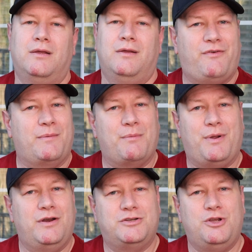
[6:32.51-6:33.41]
If I'm
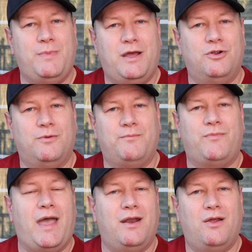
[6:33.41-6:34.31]
comparing a 2 bedroom
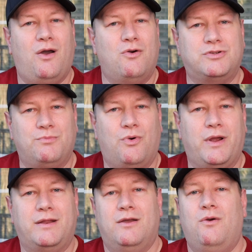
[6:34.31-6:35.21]
at Ocean
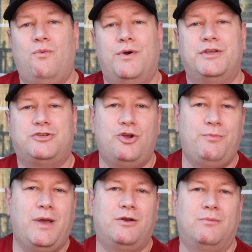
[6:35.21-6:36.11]
Pointe with a 2
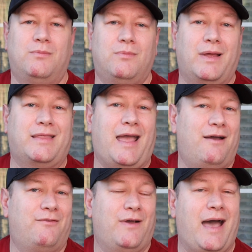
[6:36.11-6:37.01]
bedroom like they
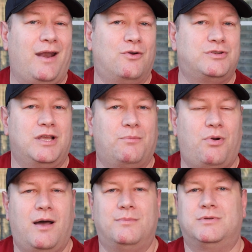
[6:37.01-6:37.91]
have at Oceana
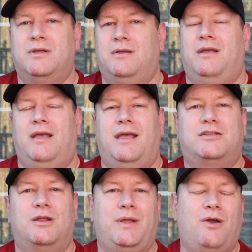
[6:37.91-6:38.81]
Palms, it's
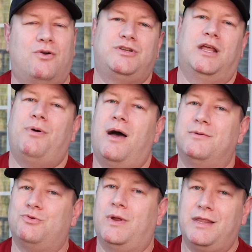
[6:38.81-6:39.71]
going to be Oceana
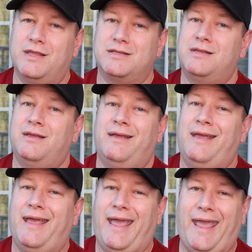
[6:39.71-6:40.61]
Palms winning this,
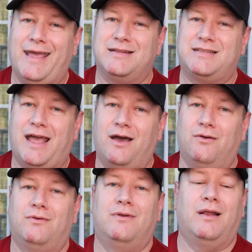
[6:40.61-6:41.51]
hands down.
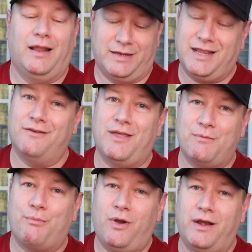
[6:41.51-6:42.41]
Let's give them
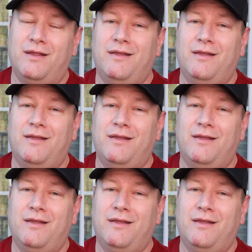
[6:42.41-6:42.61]
a point.